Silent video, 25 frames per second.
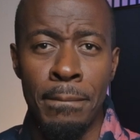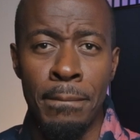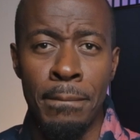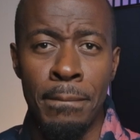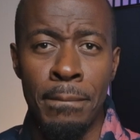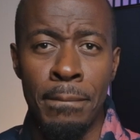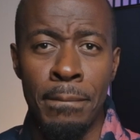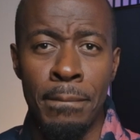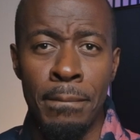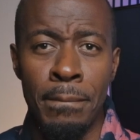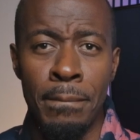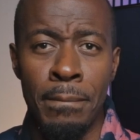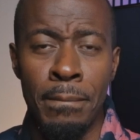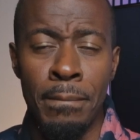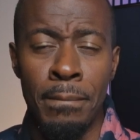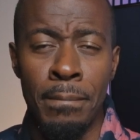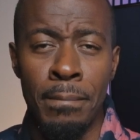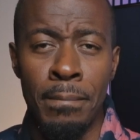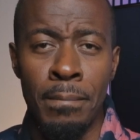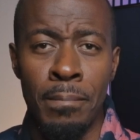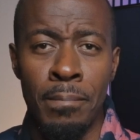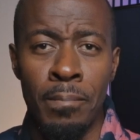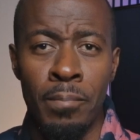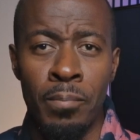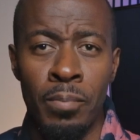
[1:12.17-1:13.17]

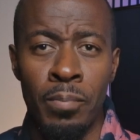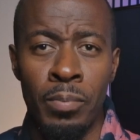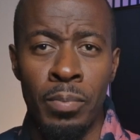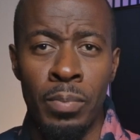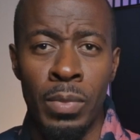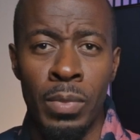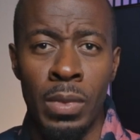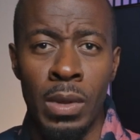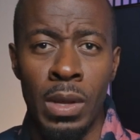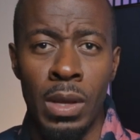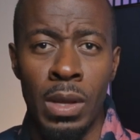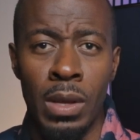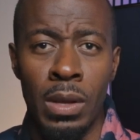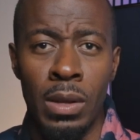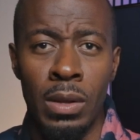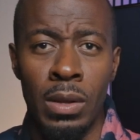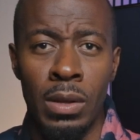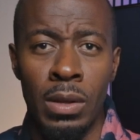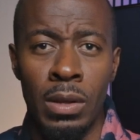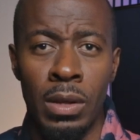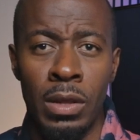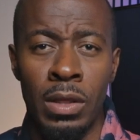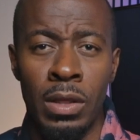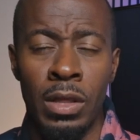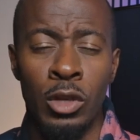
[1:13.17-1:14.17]

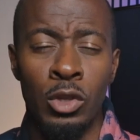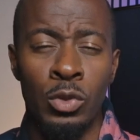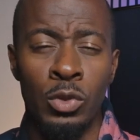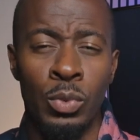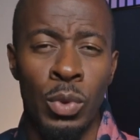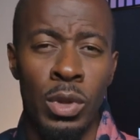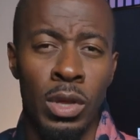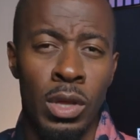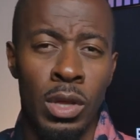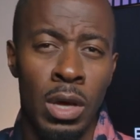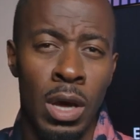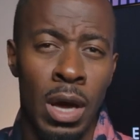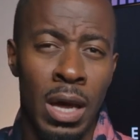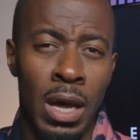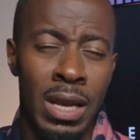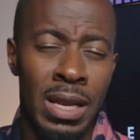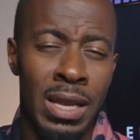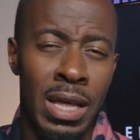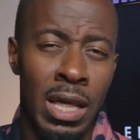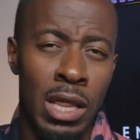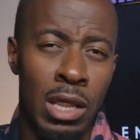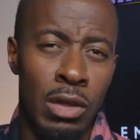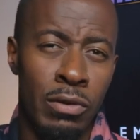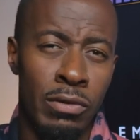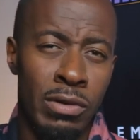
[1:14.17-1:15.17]
The thing with cutting
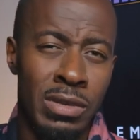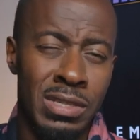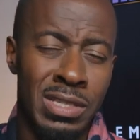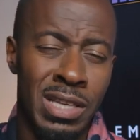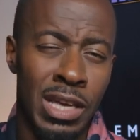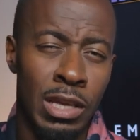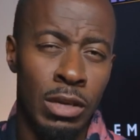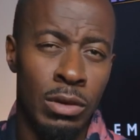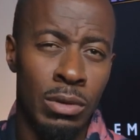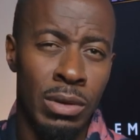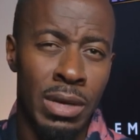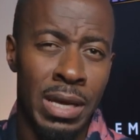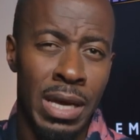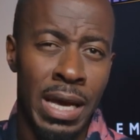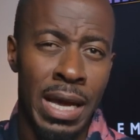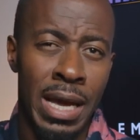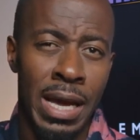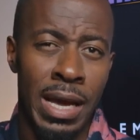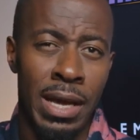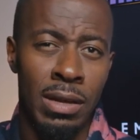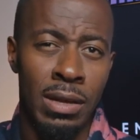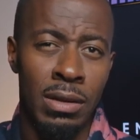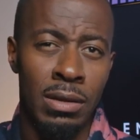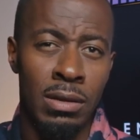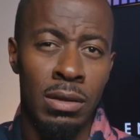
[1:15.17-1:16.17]
leather is that you
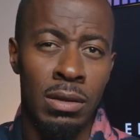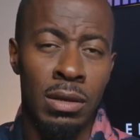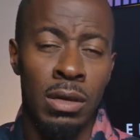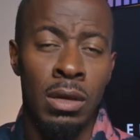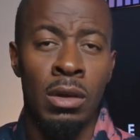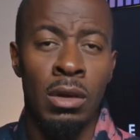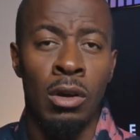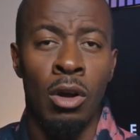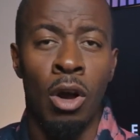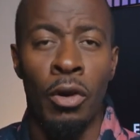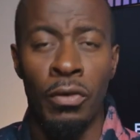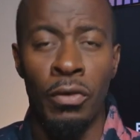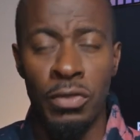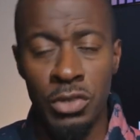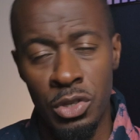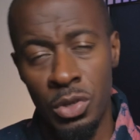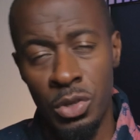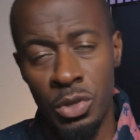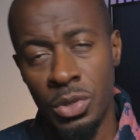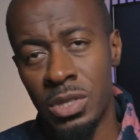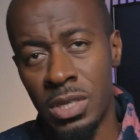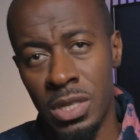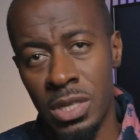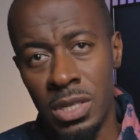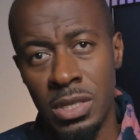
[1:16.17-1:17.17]
can obviously
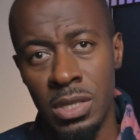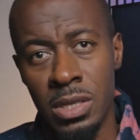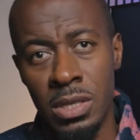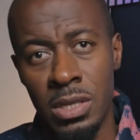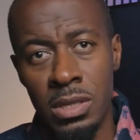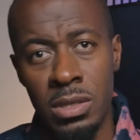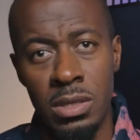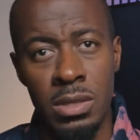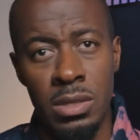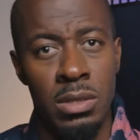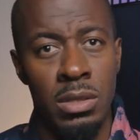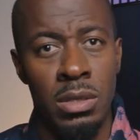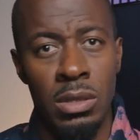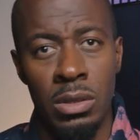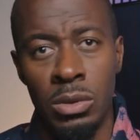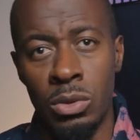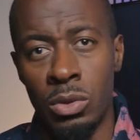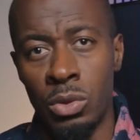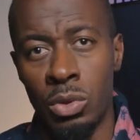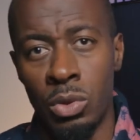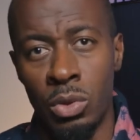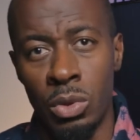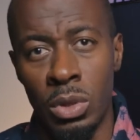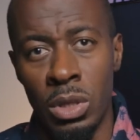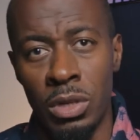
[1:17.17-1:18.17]
use scissors,
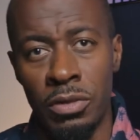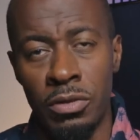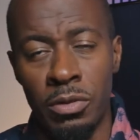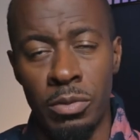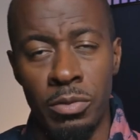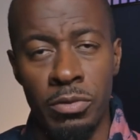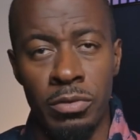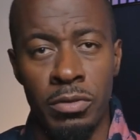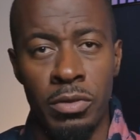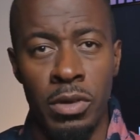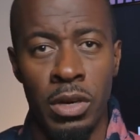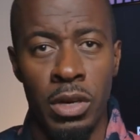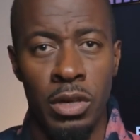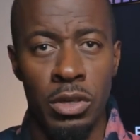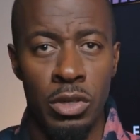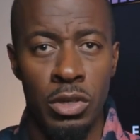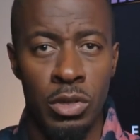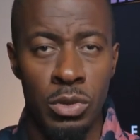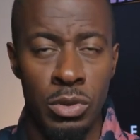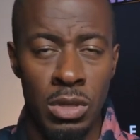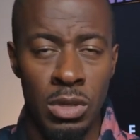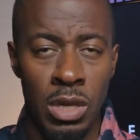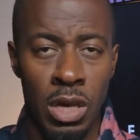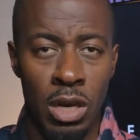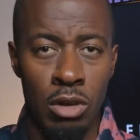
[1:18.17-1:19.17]
or if you prefer,
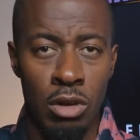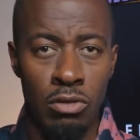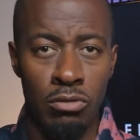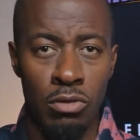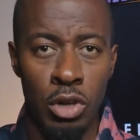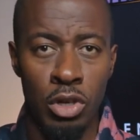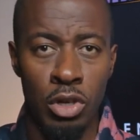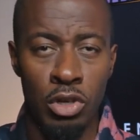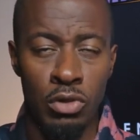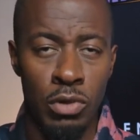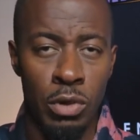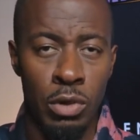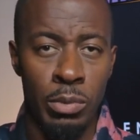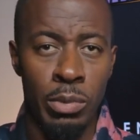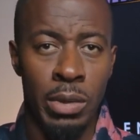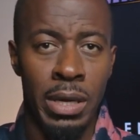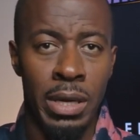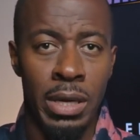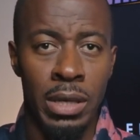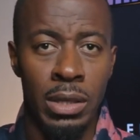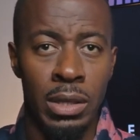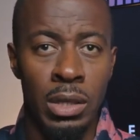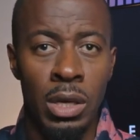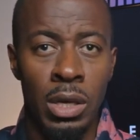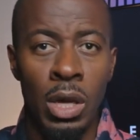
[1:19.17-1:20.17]
use like a rotary
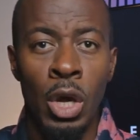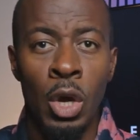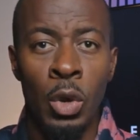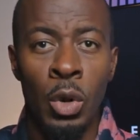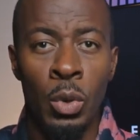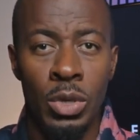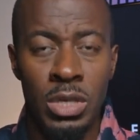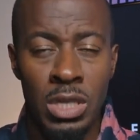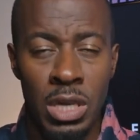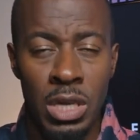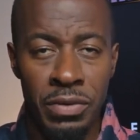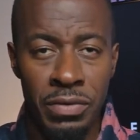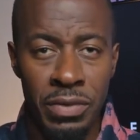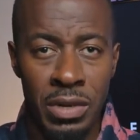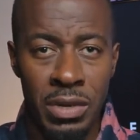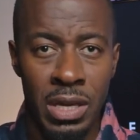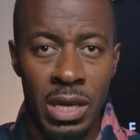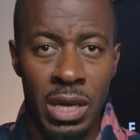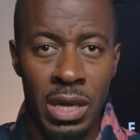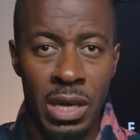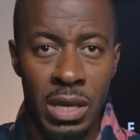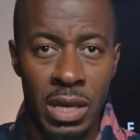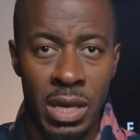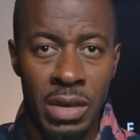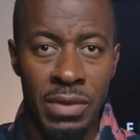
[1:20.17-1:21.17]
blade, whichever
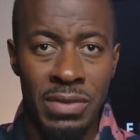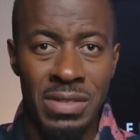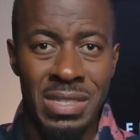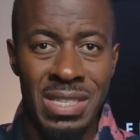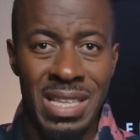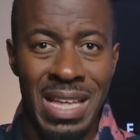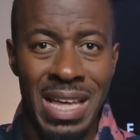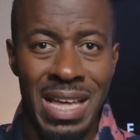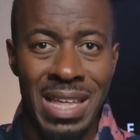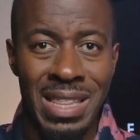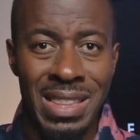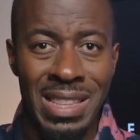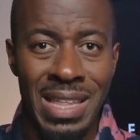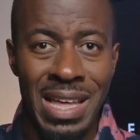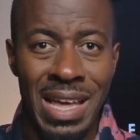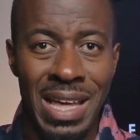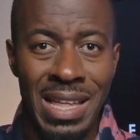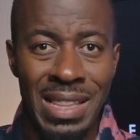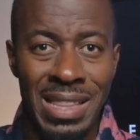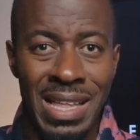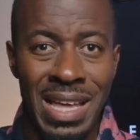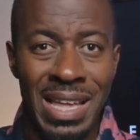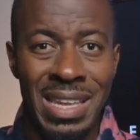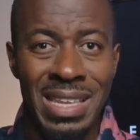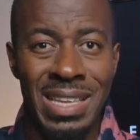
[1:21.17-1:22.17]
gives
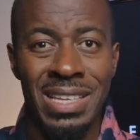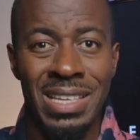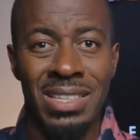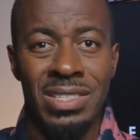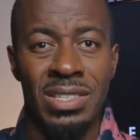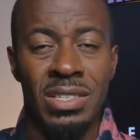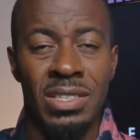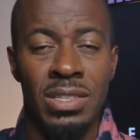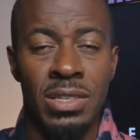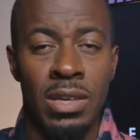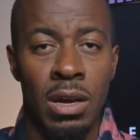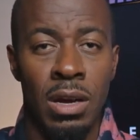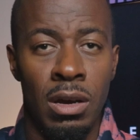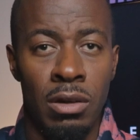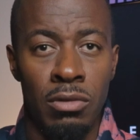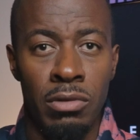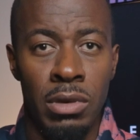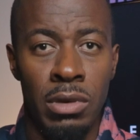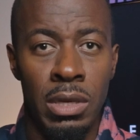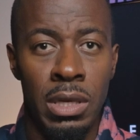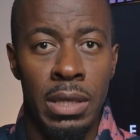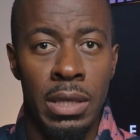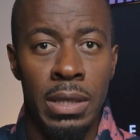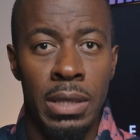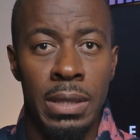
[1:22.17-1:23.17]
that neatest cut
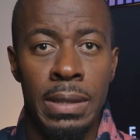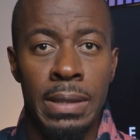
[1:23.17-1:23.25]
really.